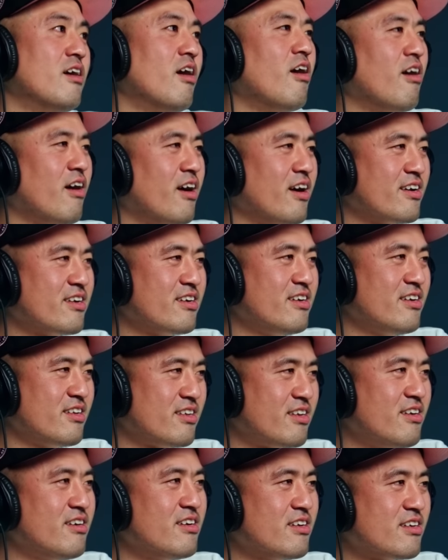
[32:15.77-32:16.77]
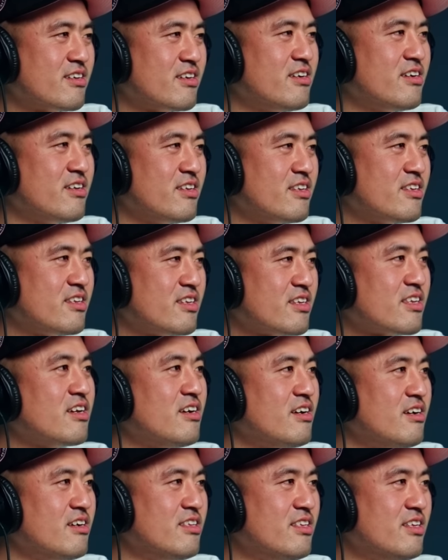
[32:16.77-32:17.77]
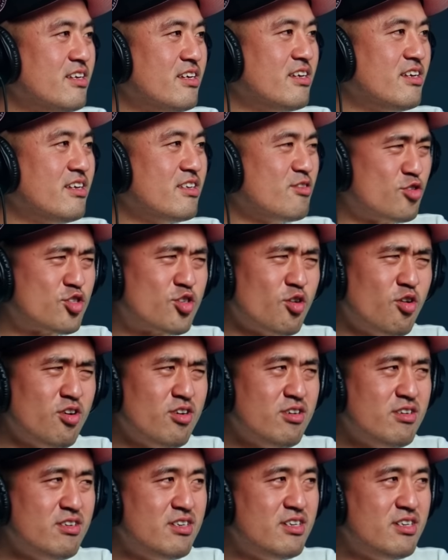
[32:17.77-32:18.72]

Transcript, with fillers: All right, good, good, good, good. You sure?